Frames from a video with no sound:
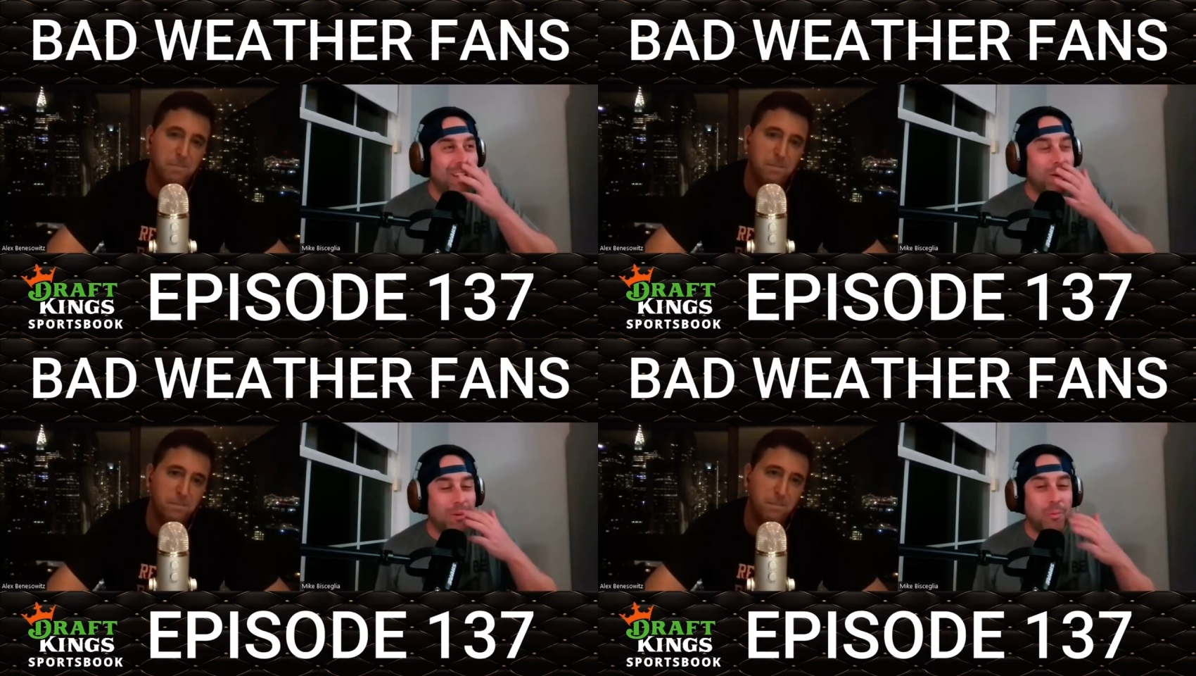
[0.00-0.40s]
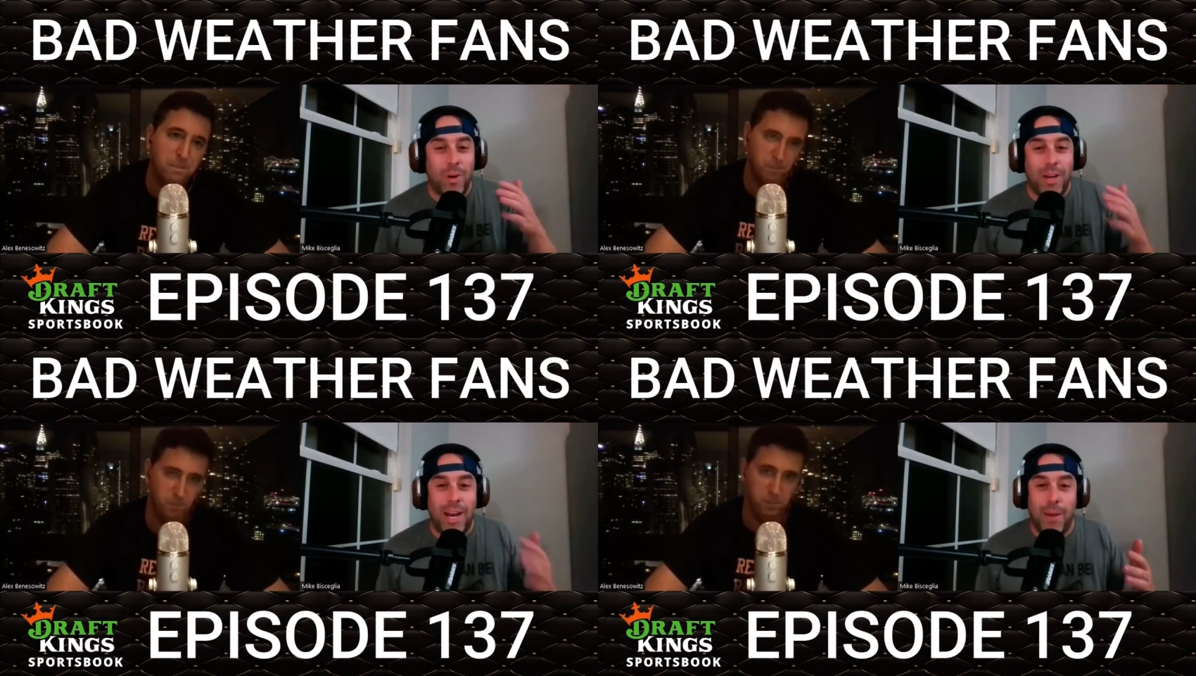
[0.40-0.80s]
Speaker 1: like,
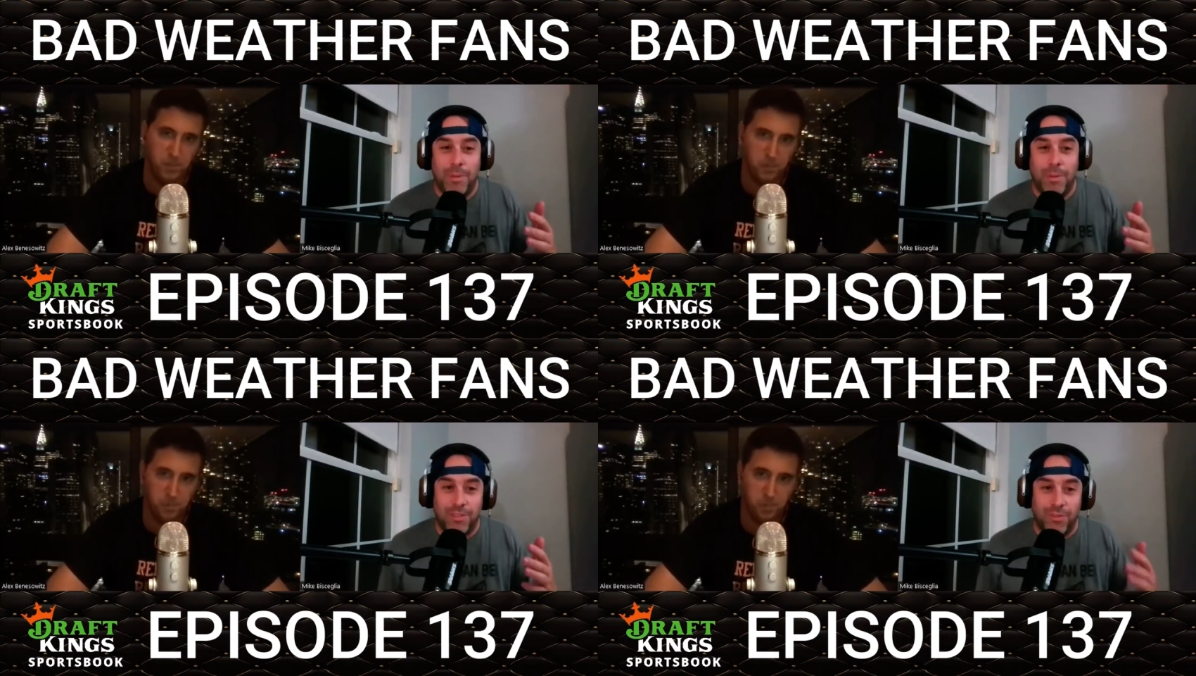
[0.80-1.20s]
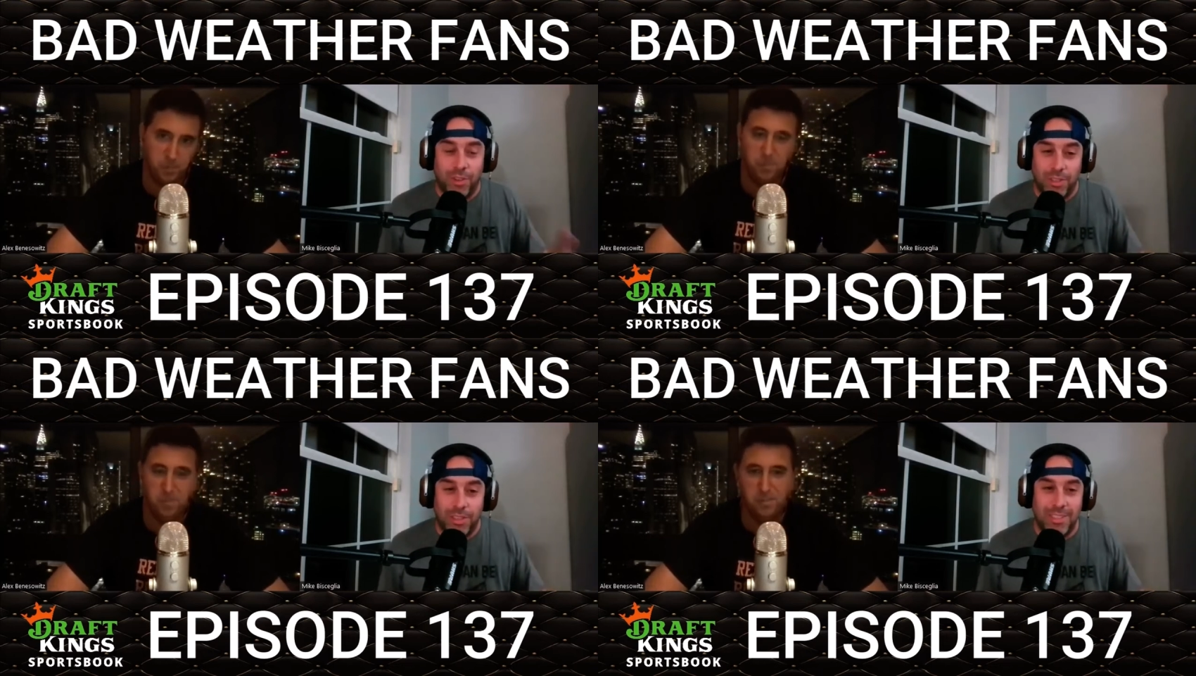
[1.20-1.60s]
what happens
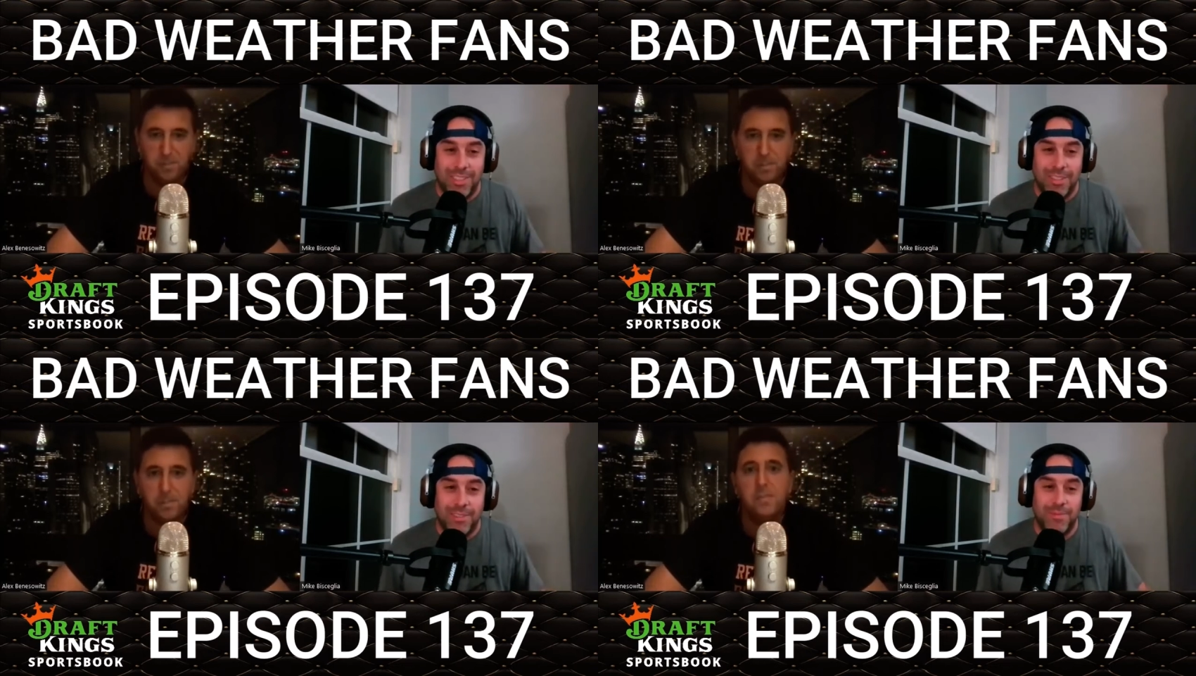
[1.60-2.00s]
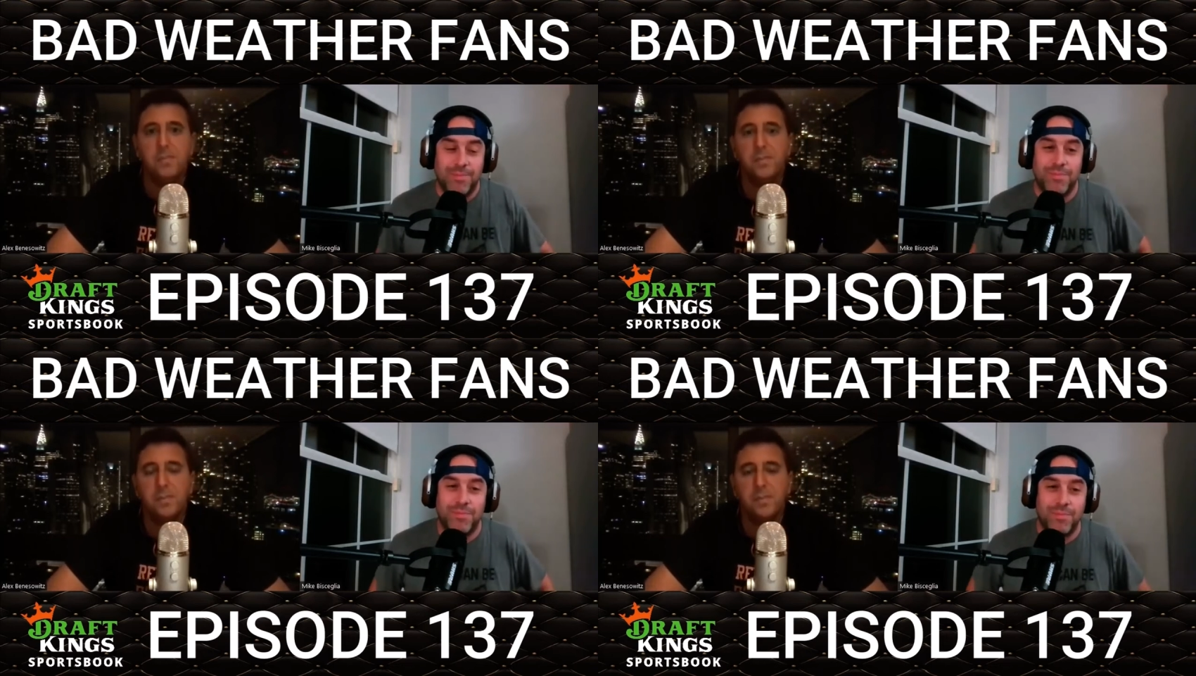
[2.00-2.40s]
first?
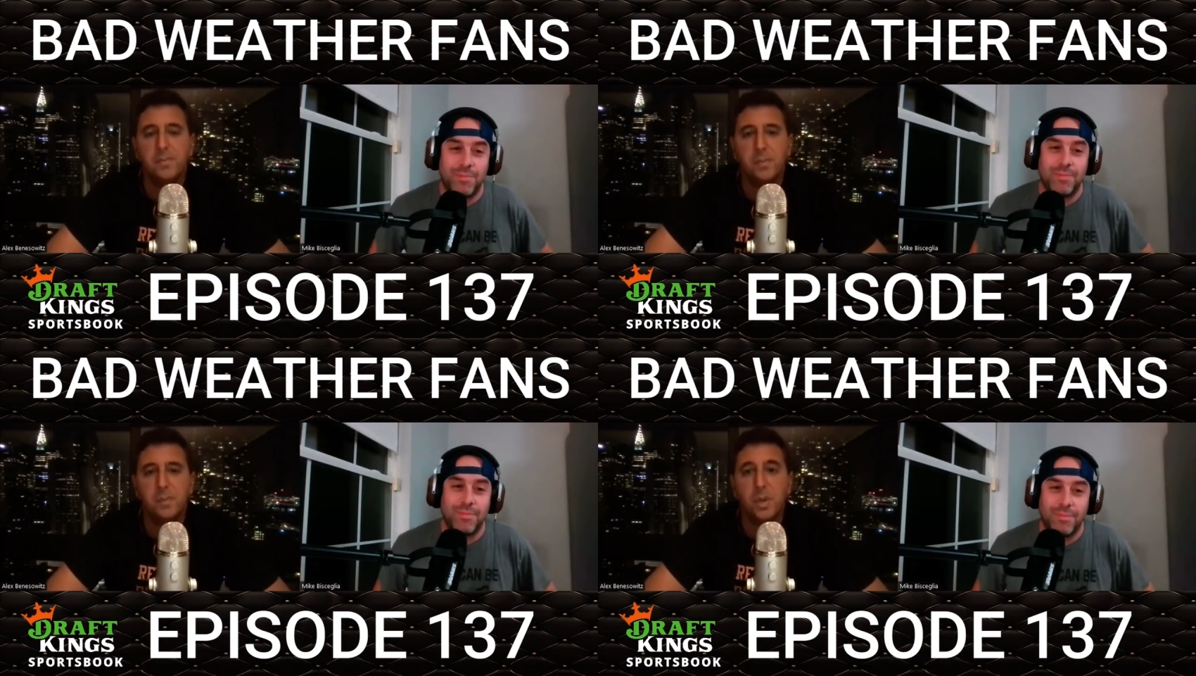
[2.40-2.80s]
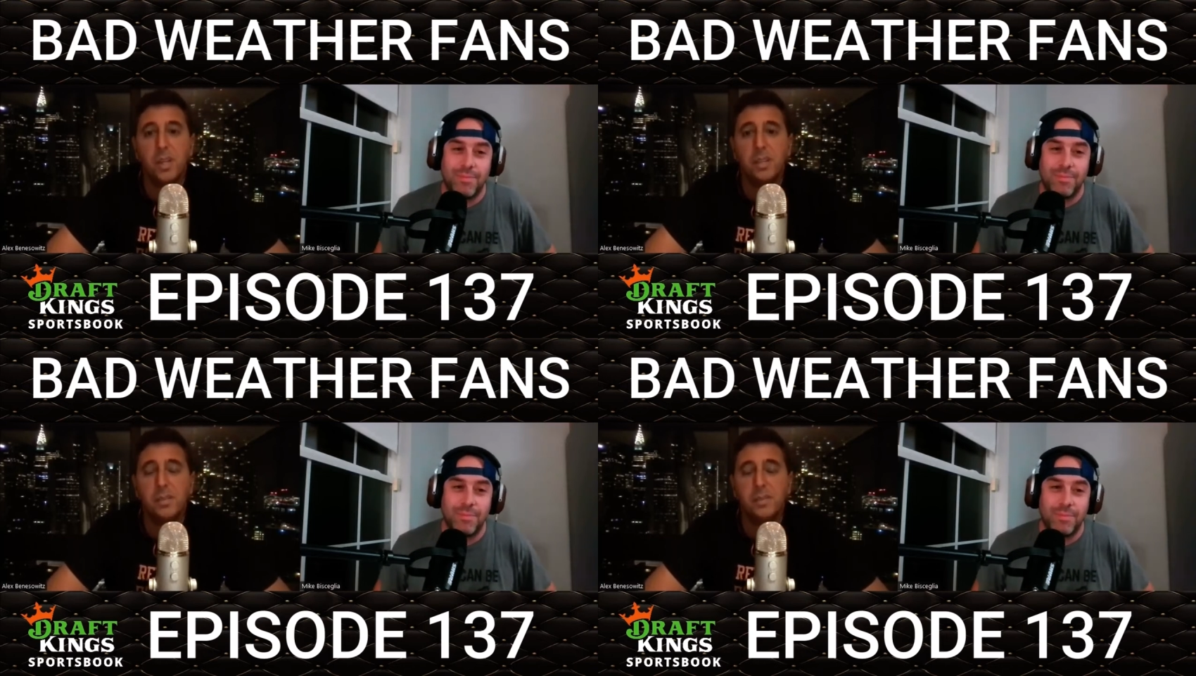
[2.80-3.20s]

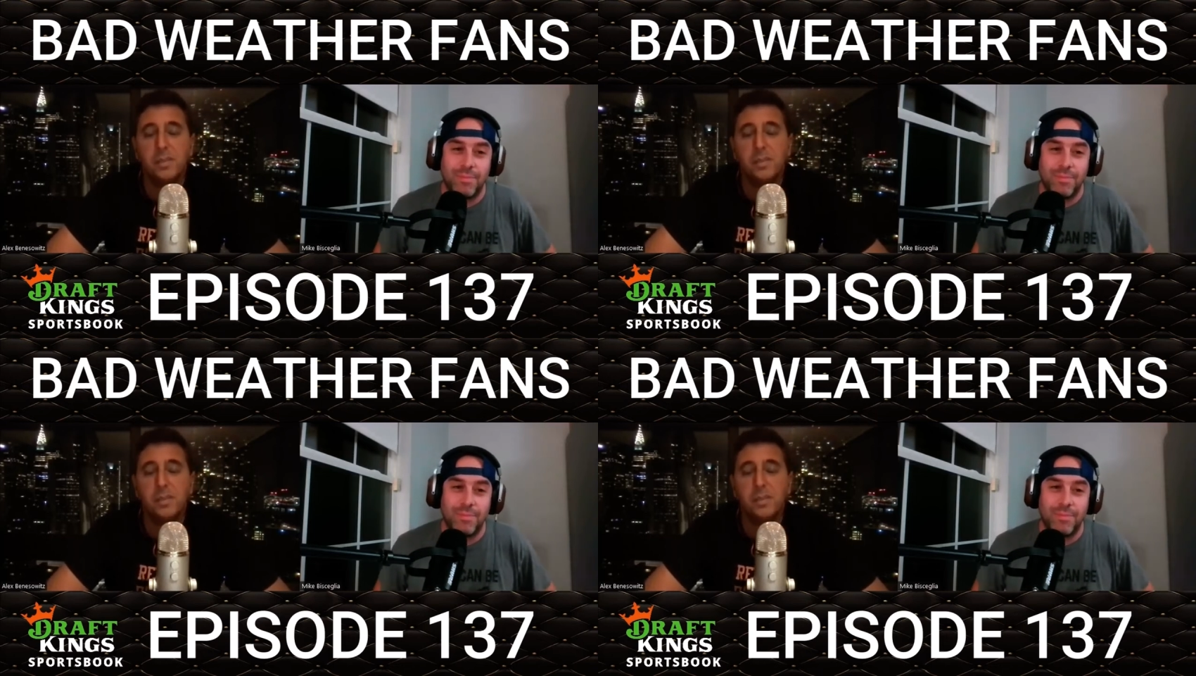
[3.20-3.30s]
Well,